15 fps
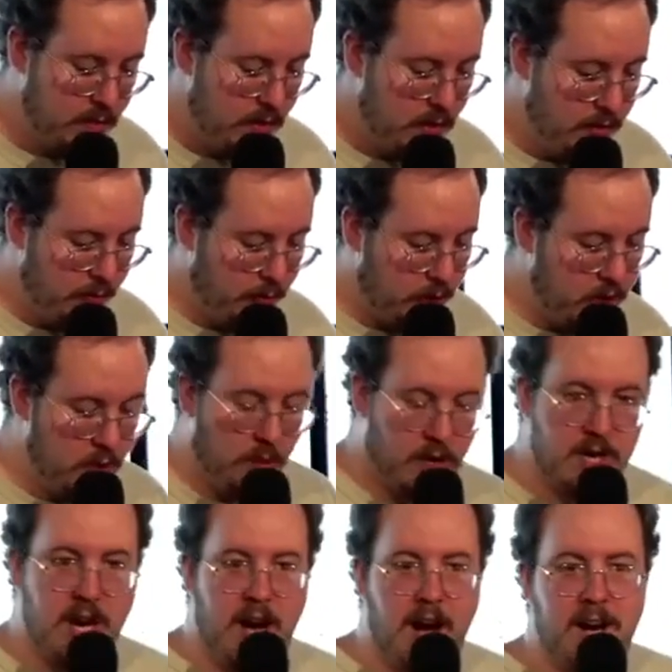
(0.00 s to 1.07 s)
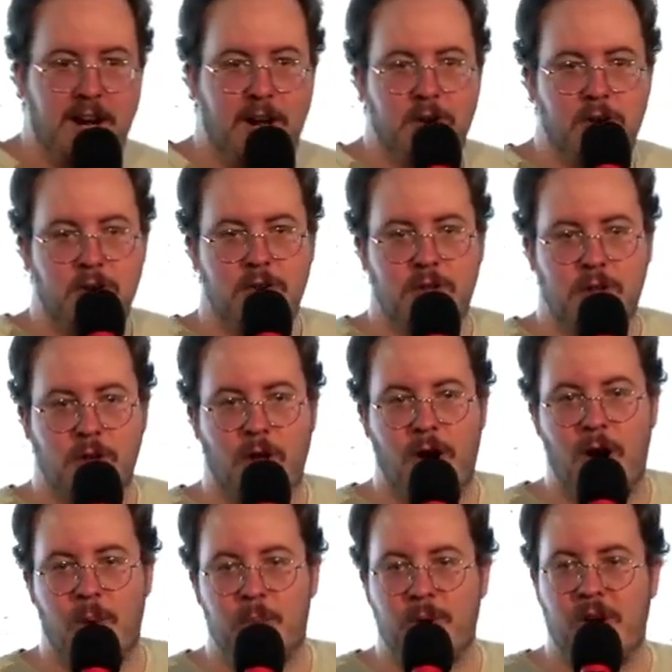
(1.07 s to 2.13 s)
for you are not under the
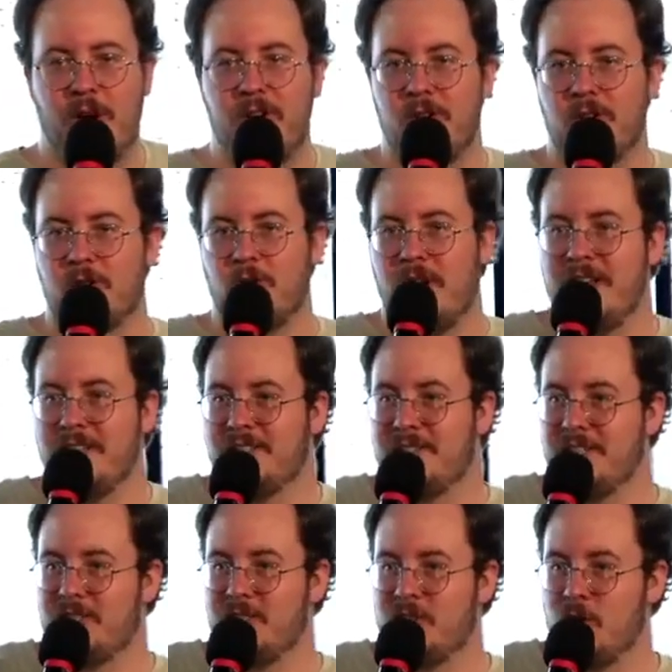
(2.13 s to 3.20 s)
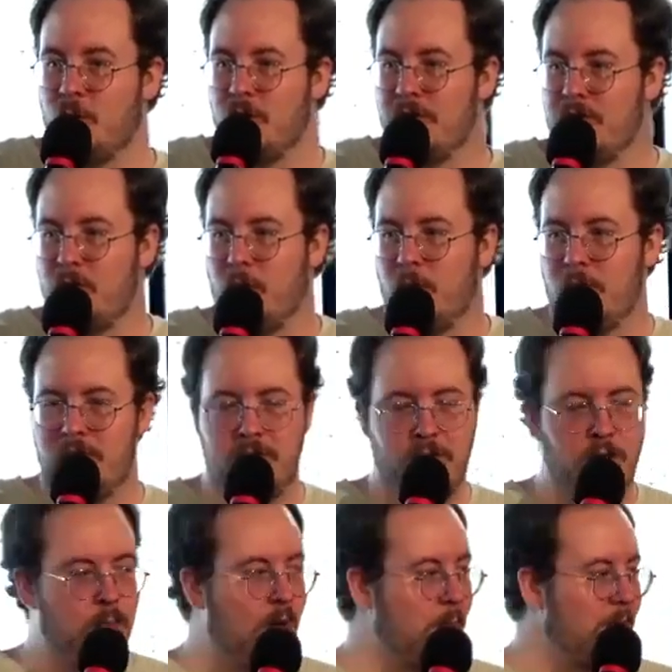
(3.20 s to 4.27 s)
law, but under grace. This is the word of the Lord.
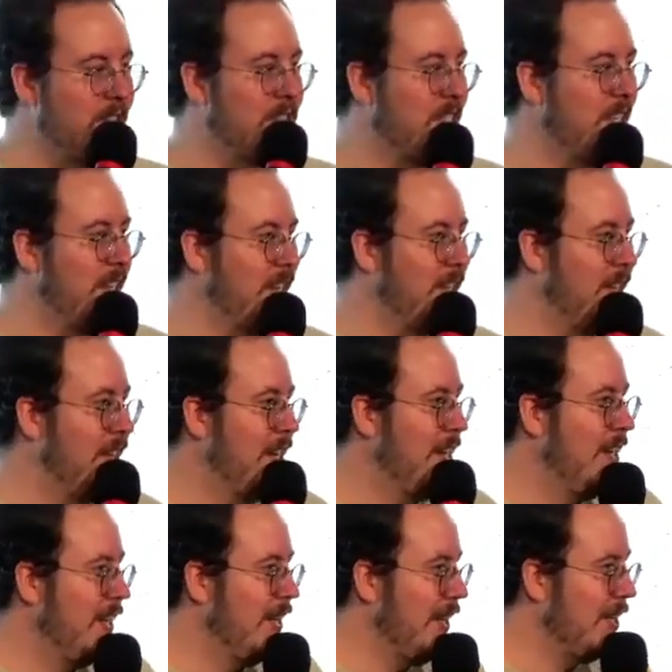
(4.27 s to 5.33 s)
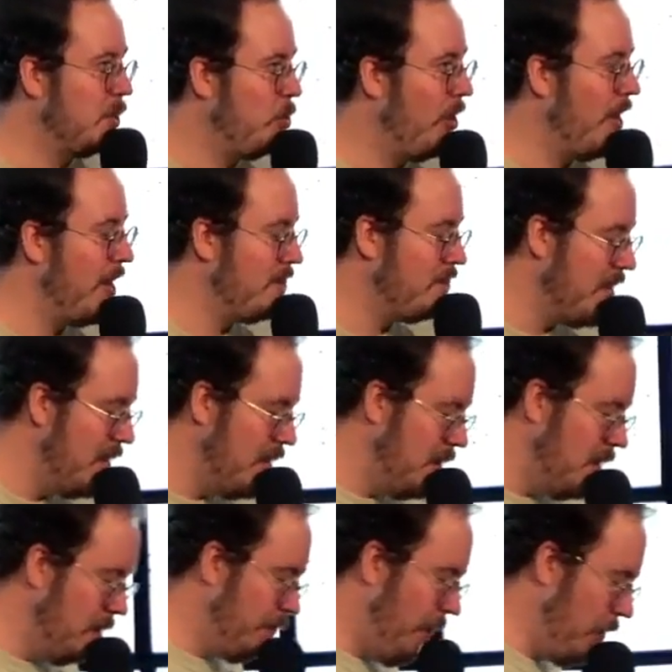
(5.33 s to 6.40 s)
You may be seated. Let's pray.
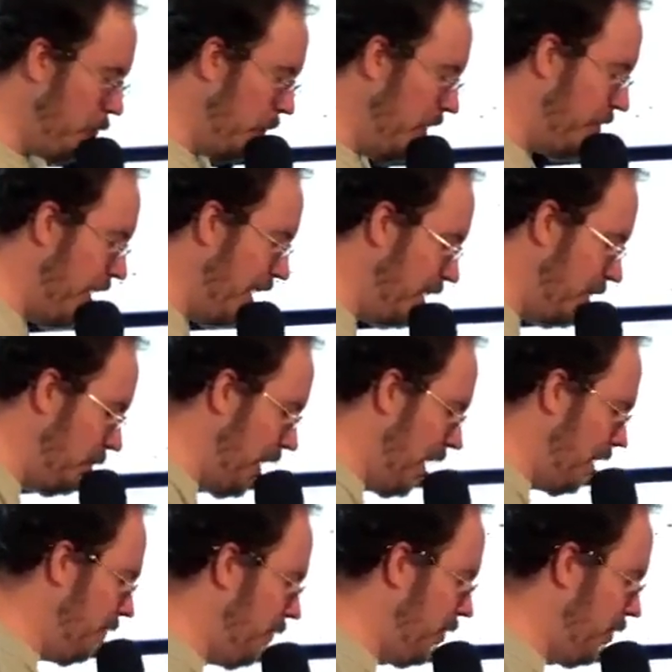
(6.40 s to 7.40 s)
Father, we thank you, God, for